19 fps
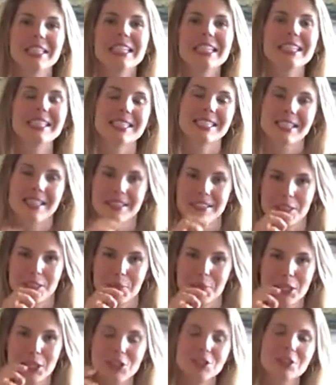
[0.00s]
please send us
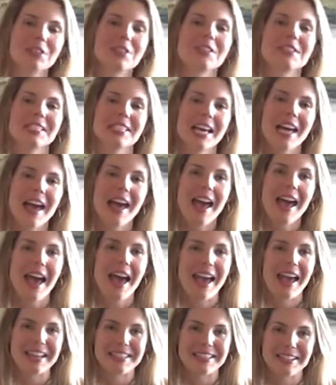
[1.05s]
pictures,
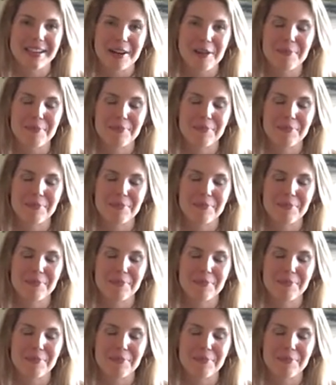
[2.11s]
and